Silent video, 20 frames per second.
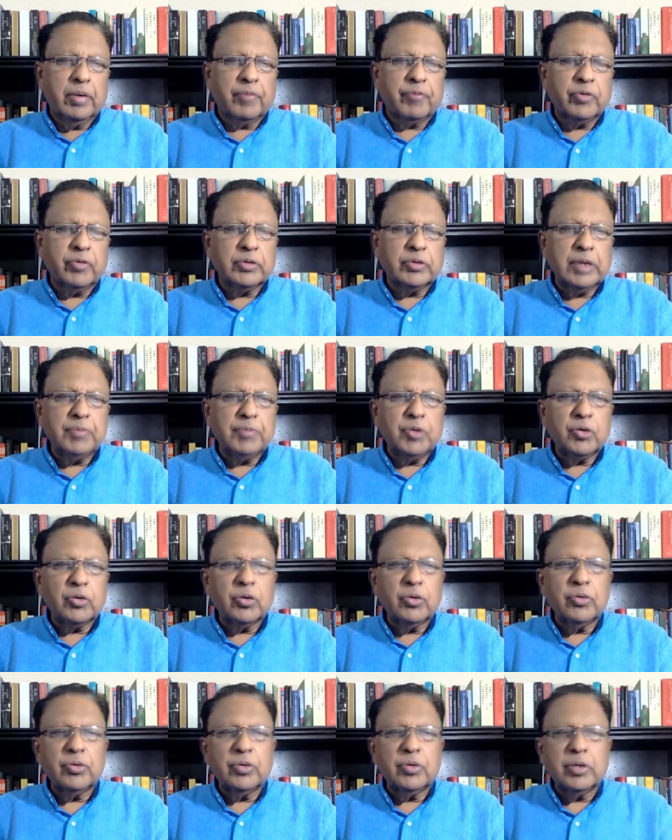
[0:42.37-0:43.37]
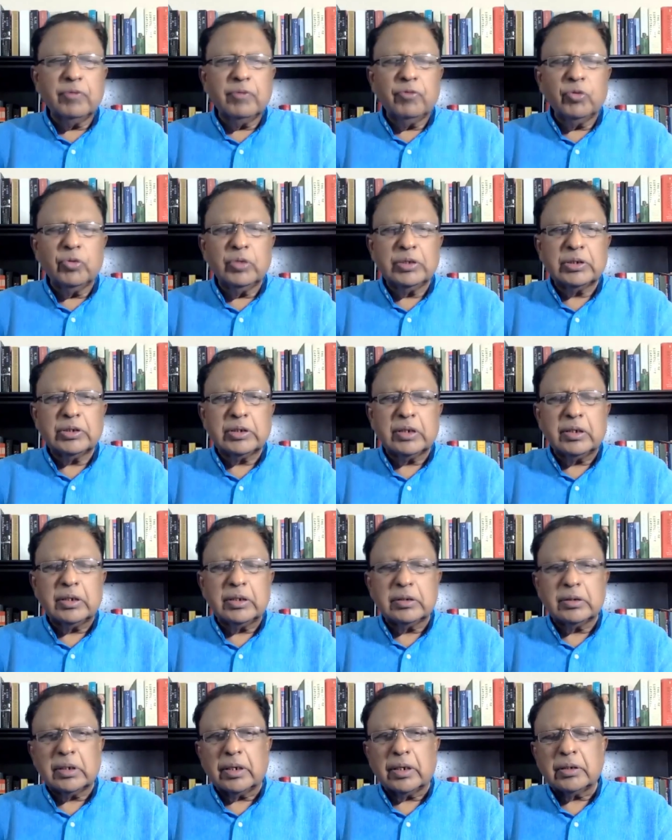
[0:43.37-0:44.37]
Of course, I'm not going to give you the
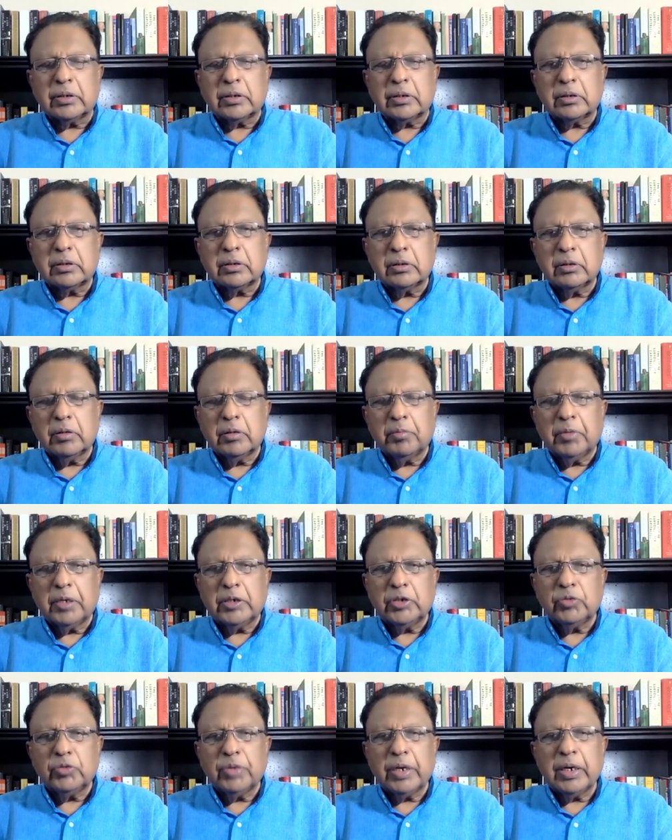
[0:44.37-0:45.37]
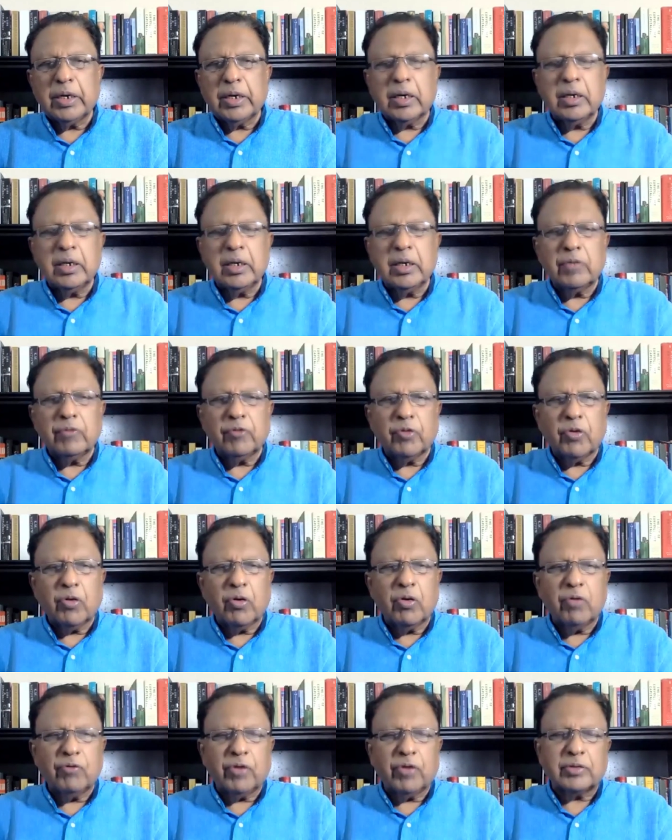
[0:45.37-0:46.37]
statistics, but it's very clear for
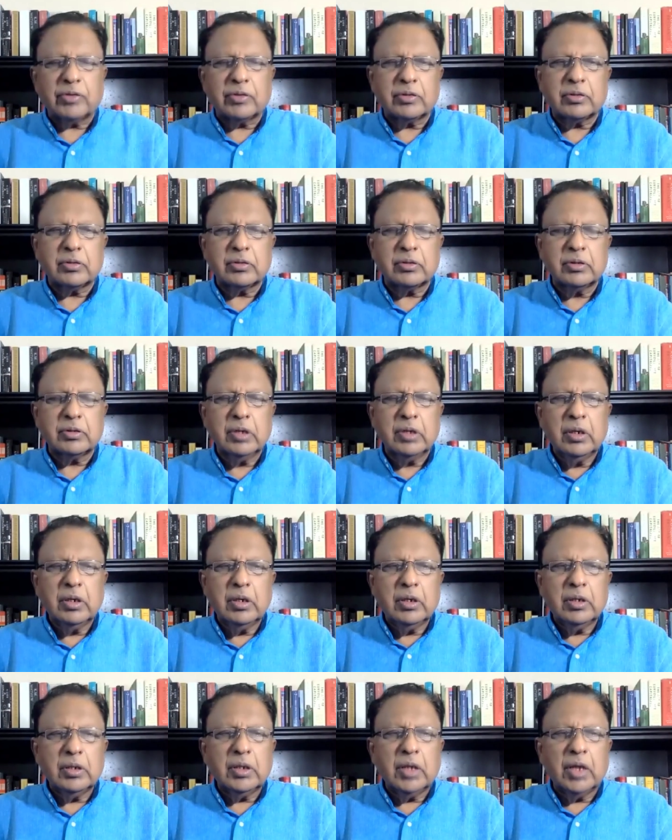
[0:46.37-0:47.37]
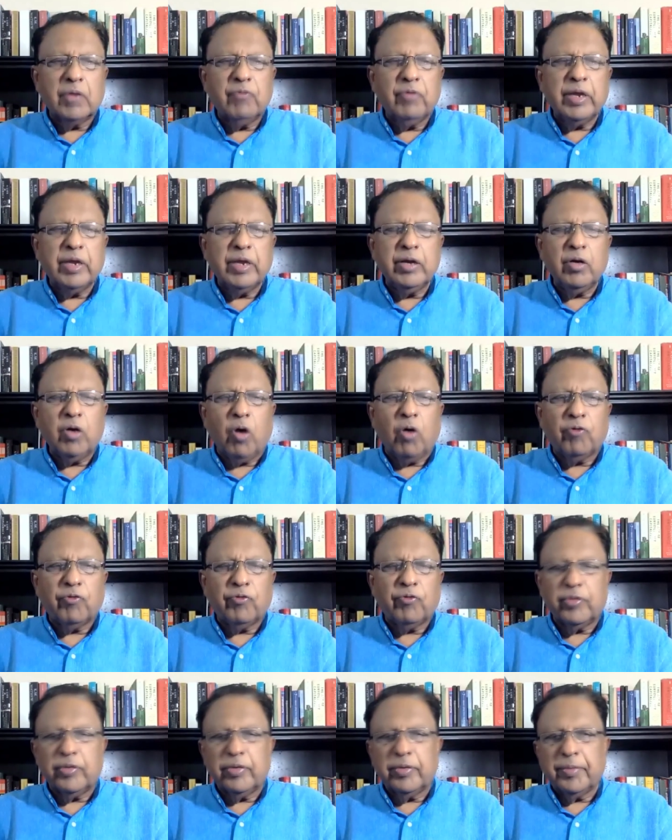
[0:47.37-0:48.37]
all of us that very
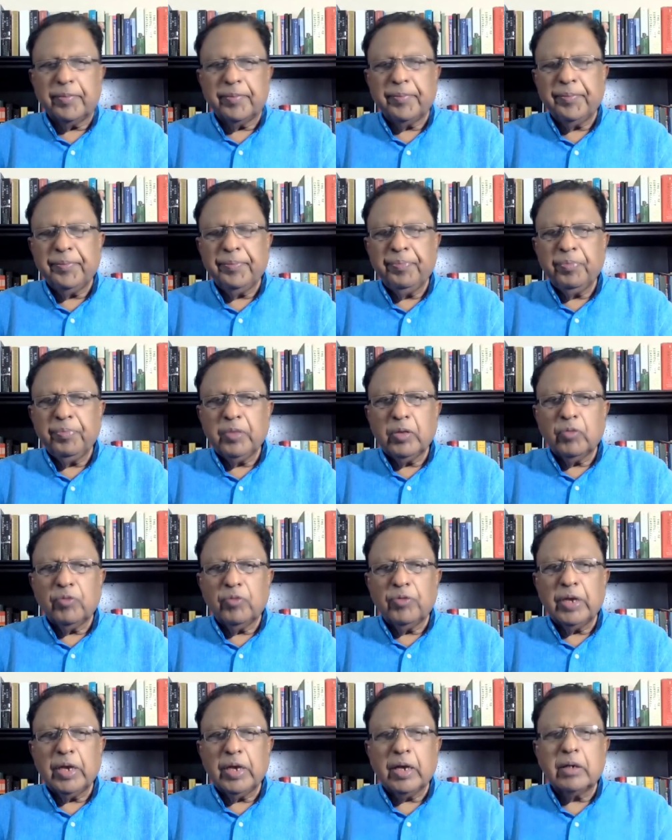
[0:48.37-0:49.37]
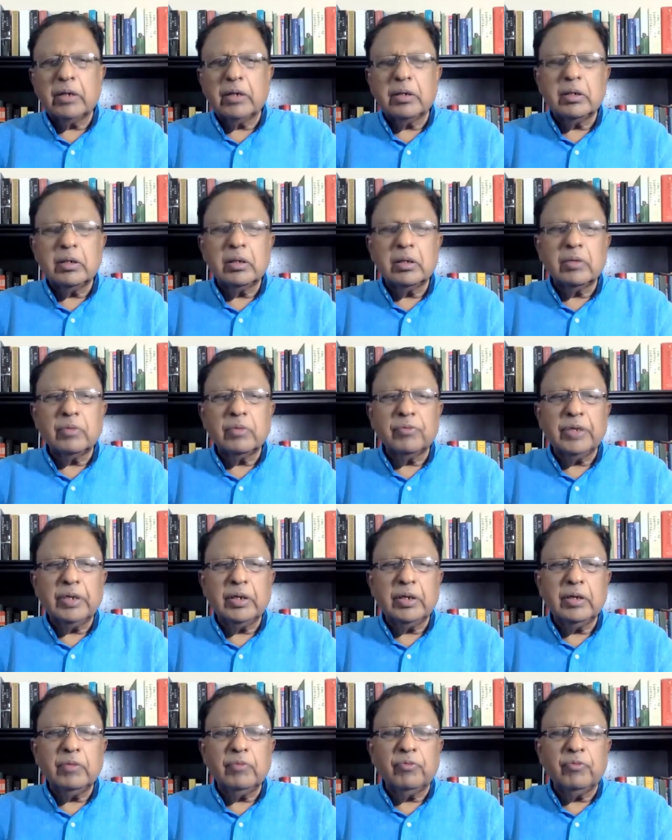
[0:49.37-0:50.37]
often we are
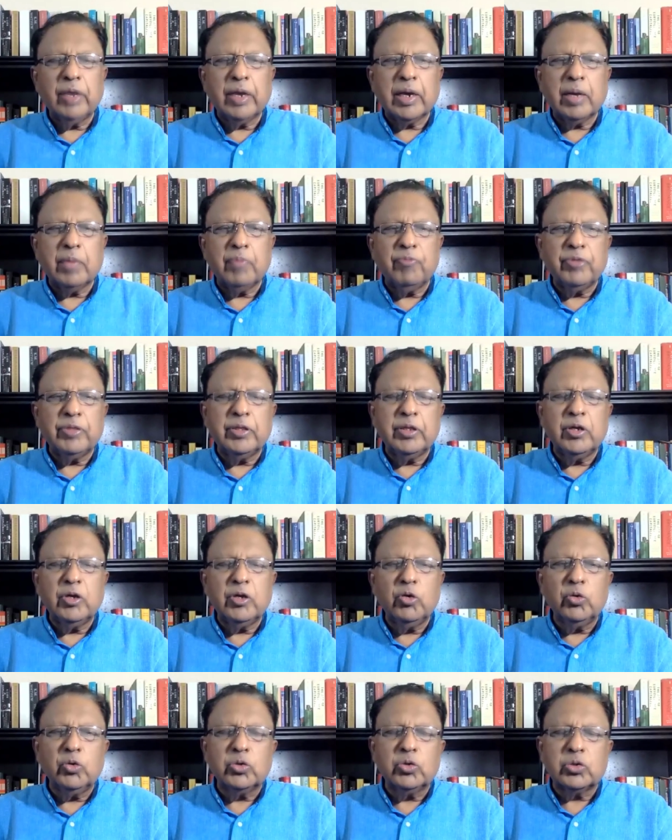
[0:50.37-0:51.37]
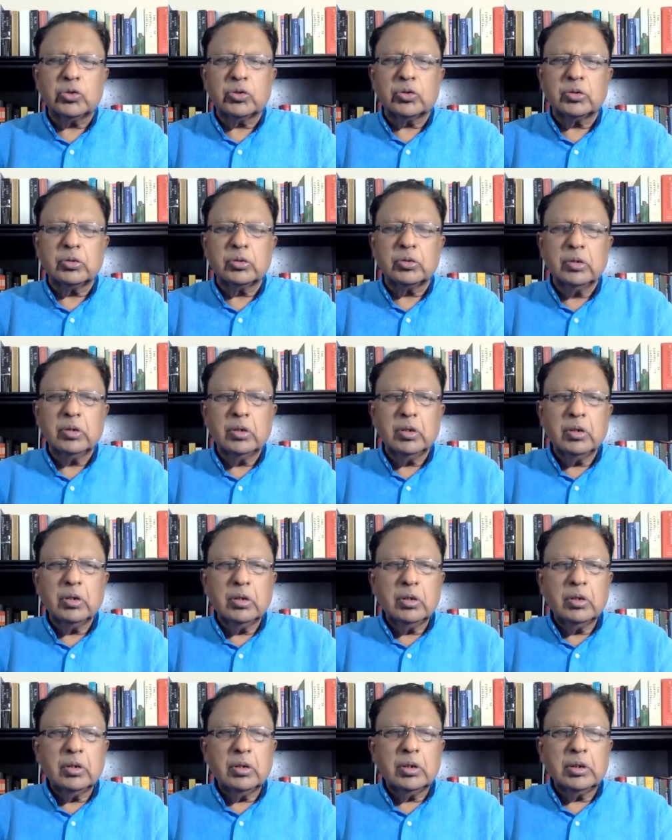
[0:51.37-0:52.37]
we wake up with the news
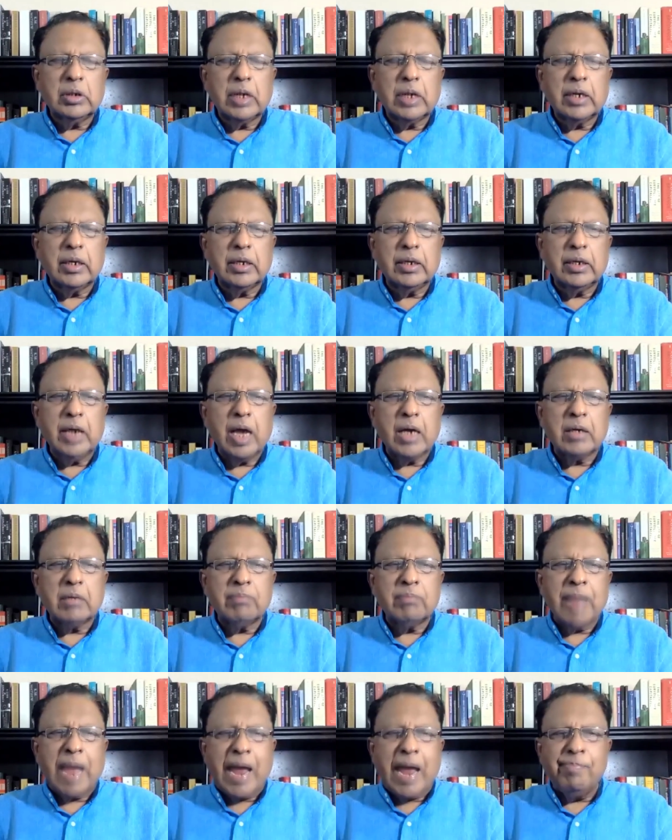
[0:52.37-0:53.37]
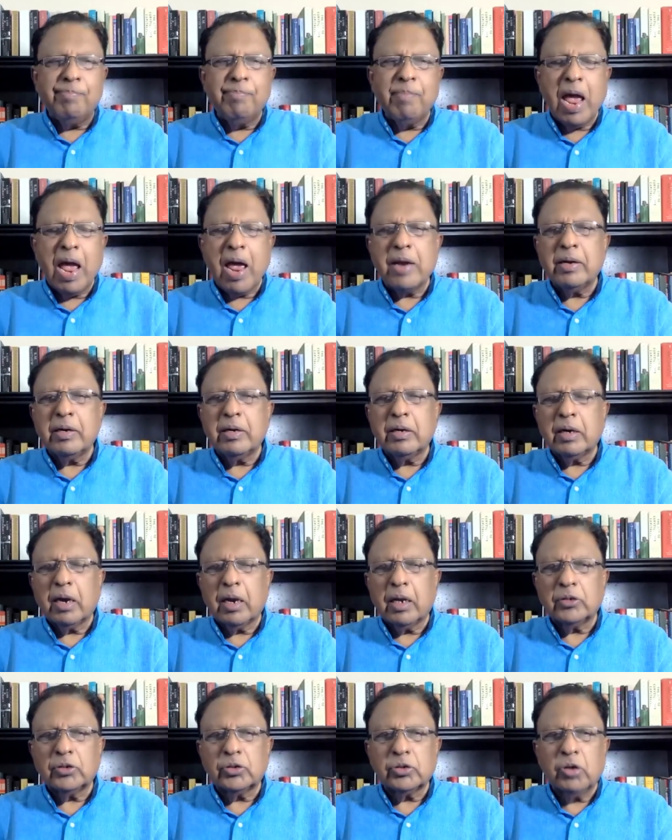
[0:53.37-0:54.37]
that a young madman
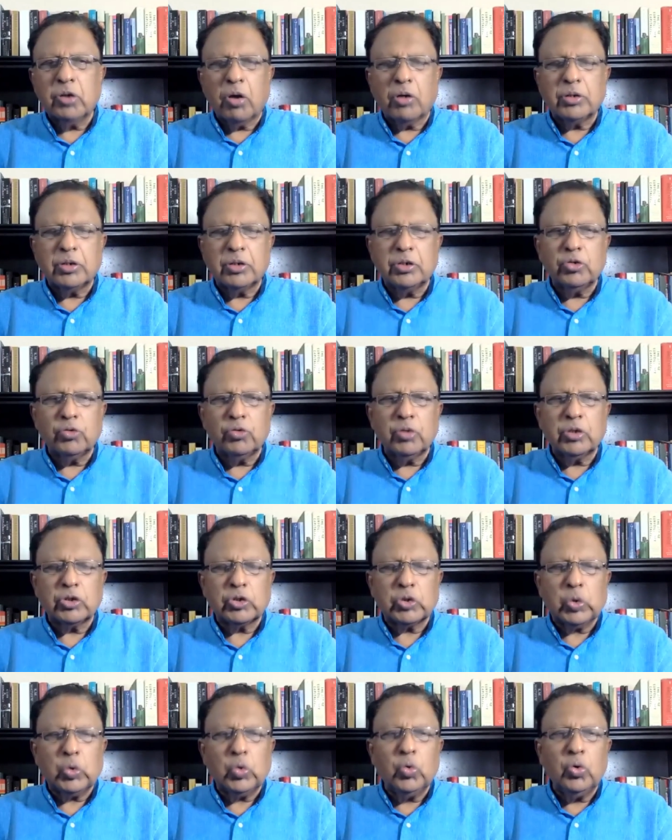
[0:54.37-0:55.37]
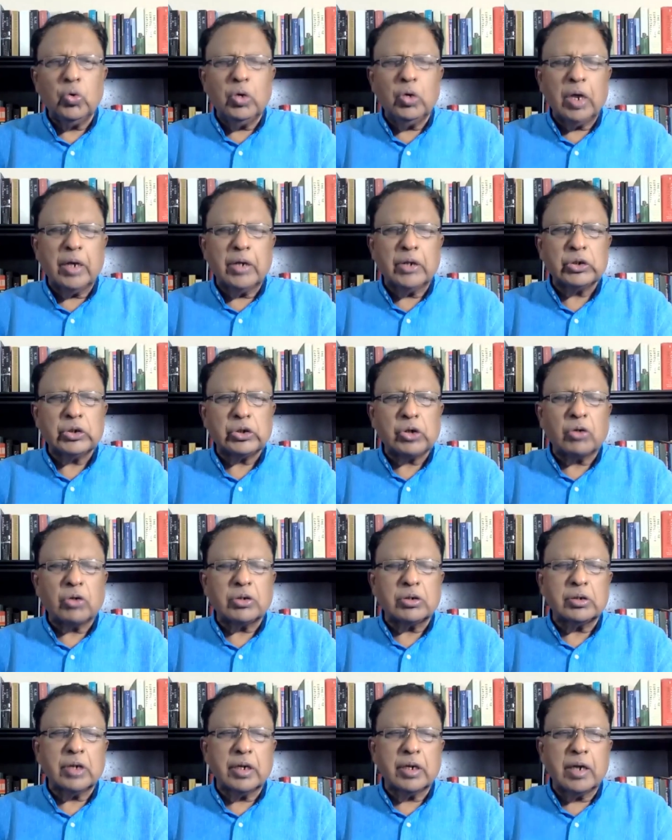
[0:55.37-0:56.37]
has got into a school and
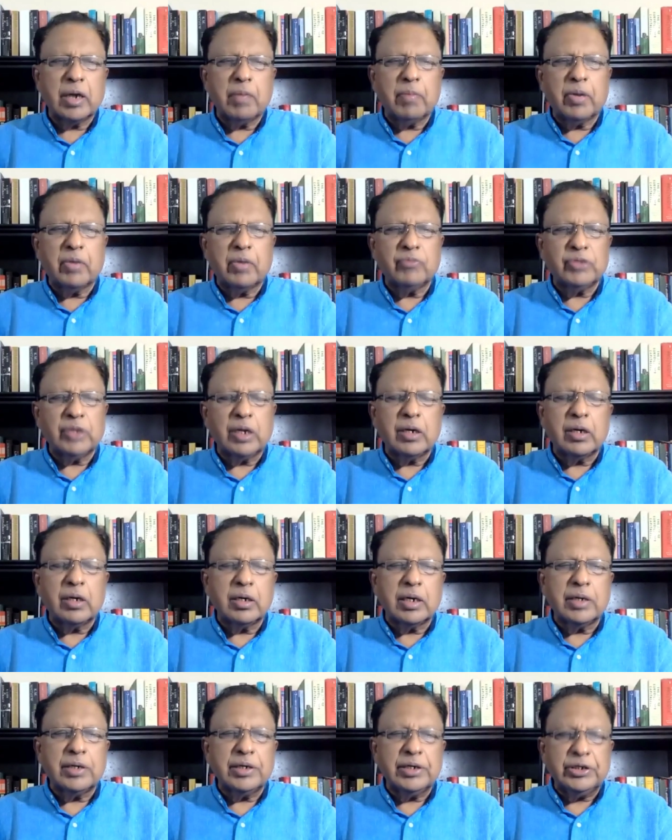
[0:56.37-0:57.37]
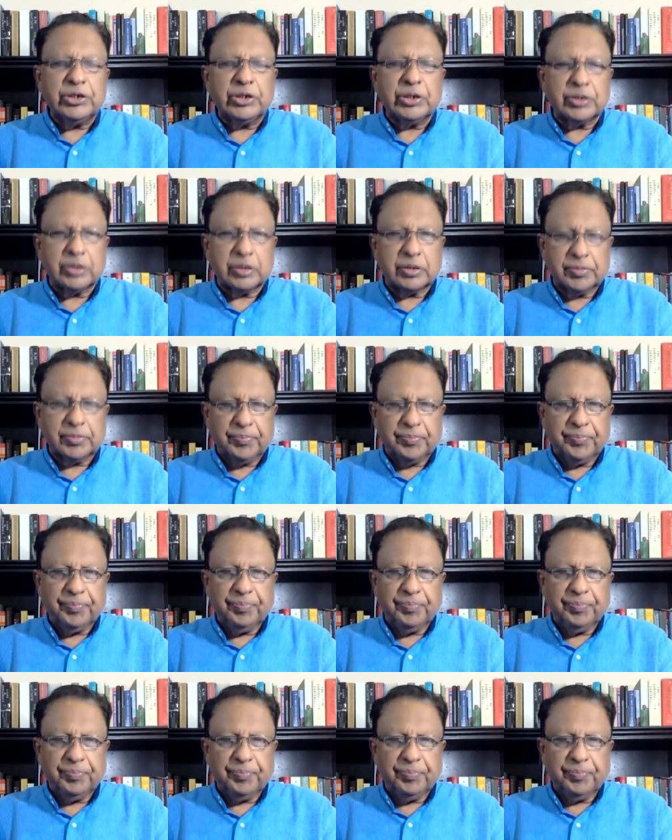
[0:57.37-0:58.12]
shot a number of children and teachers.